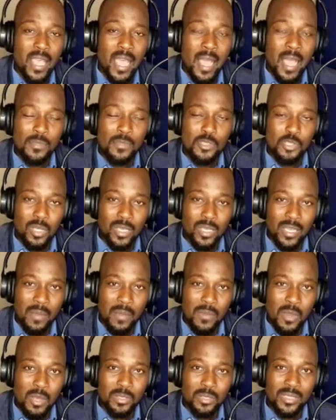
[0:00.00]
I'm talking
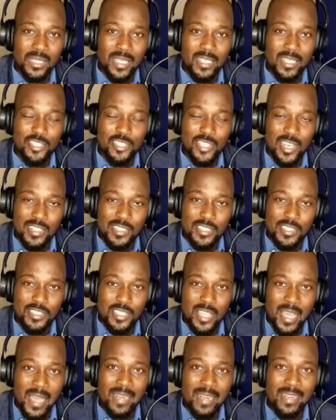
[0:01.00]
about Sean
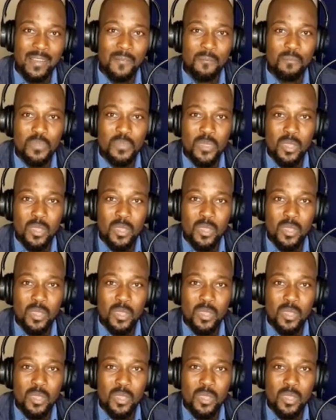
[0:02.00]
Cisterna,